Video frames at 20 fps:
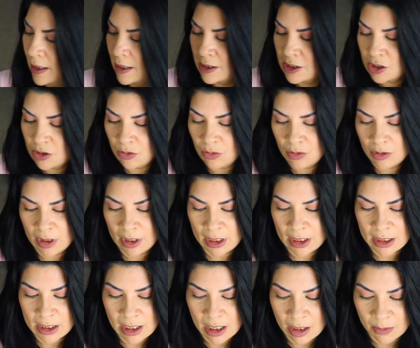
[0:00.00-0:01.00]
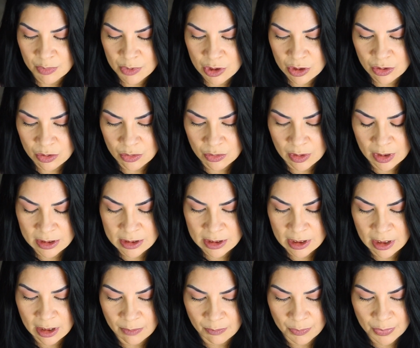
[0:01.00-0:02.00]
it's going up to a
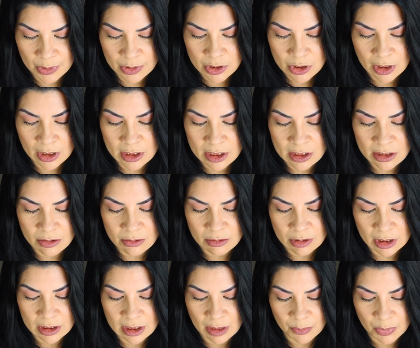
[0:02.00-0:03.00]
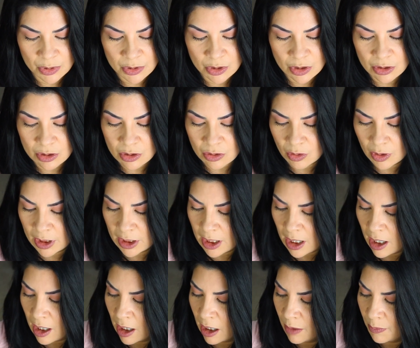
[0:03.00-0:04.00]
temperature, the temperature is going
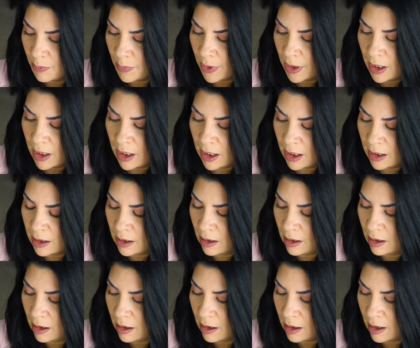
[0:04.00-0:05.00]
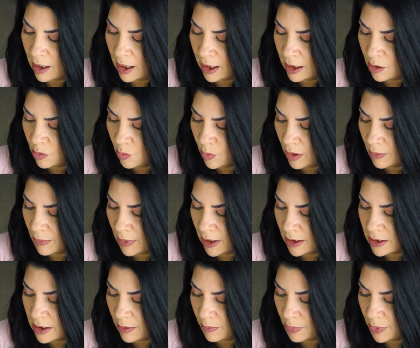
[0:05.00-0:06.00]
up, and I don't want my
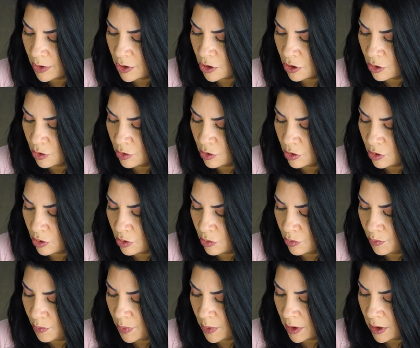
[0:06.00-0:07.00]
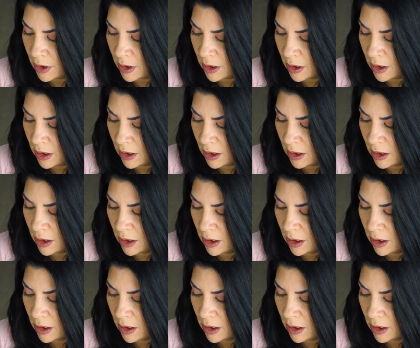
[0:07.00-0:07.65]
temperature to be,